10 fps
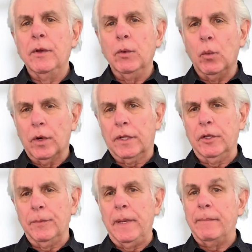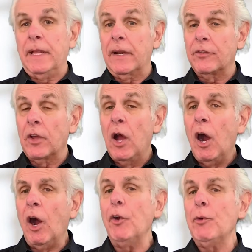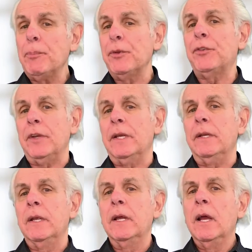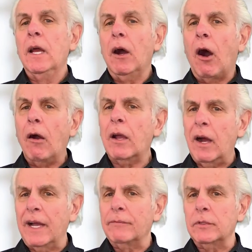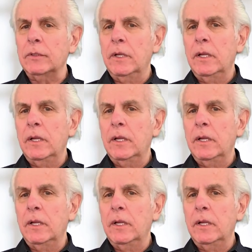watercolor paper that is one hundred percent archival